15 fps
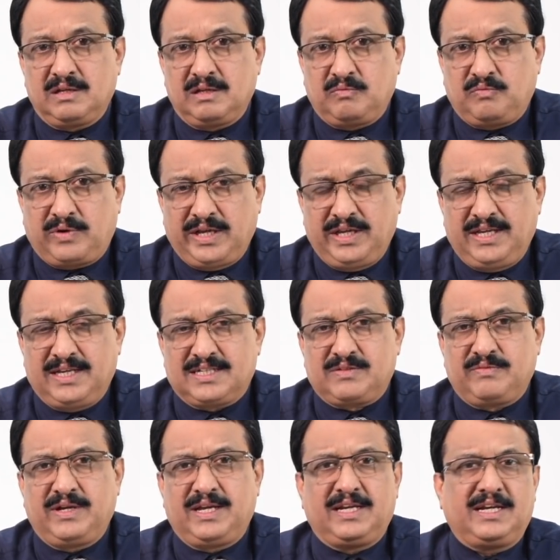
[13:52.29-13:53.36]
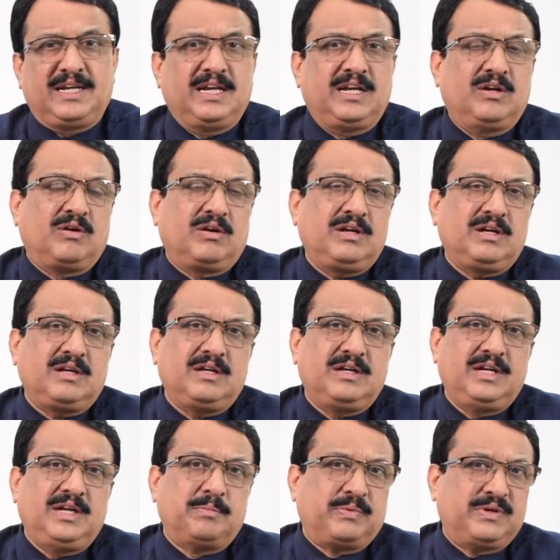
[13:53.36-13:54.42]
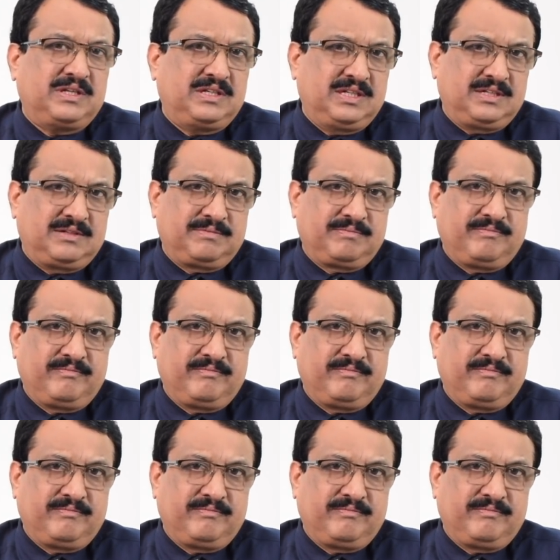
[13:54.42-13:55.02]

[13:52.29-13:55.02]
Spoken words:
5 years where it did not depreciate.